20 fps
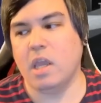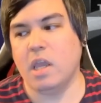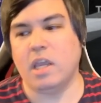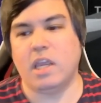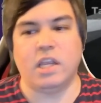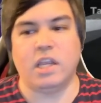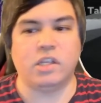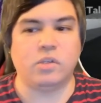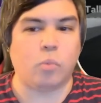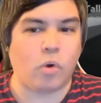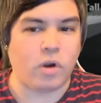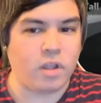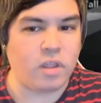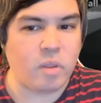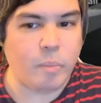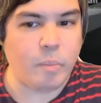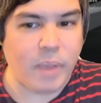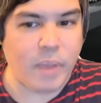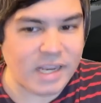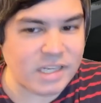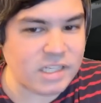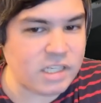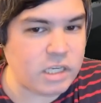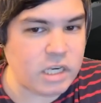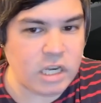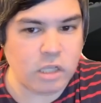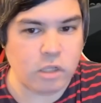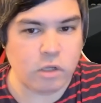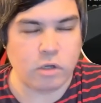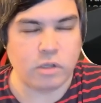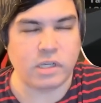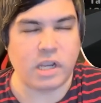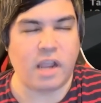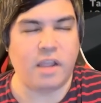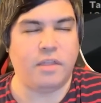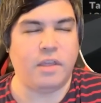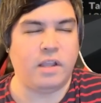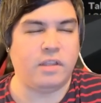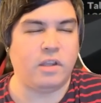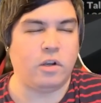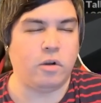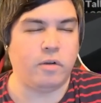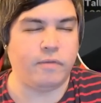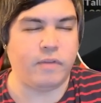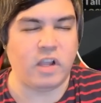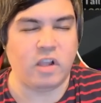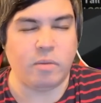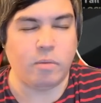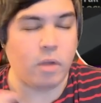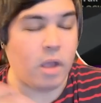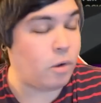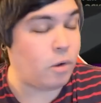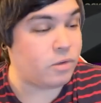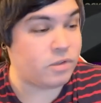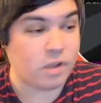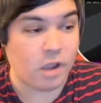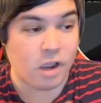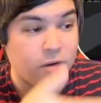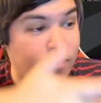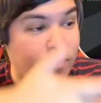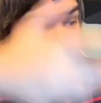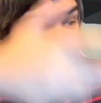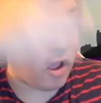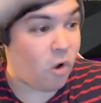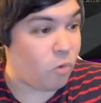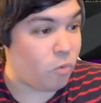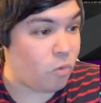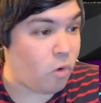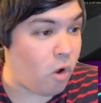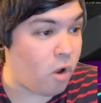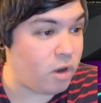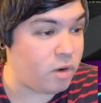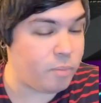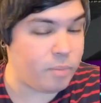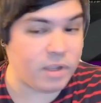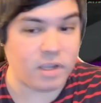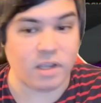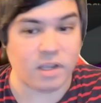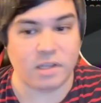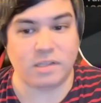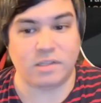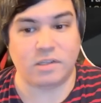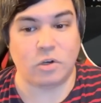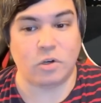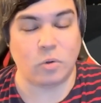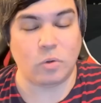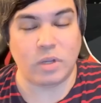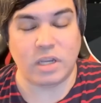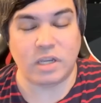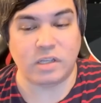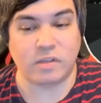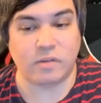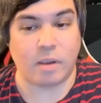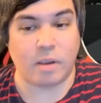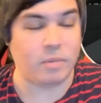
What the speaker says: He is one of the best healers, I think, that are available outside of Elrond, because, you know, he is...